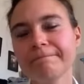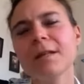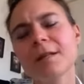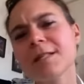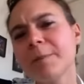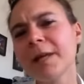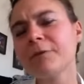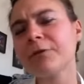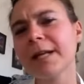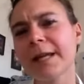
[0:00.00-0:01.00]
Speak
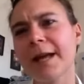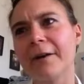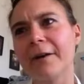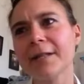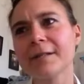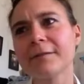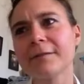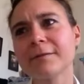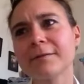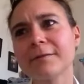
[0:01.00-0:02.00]
freely, Garrett.
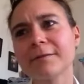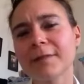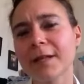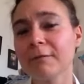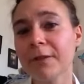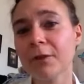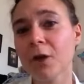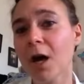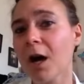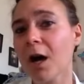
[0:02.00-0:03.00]
Can feel
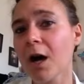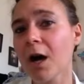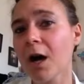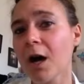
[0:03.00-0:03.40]
your heart.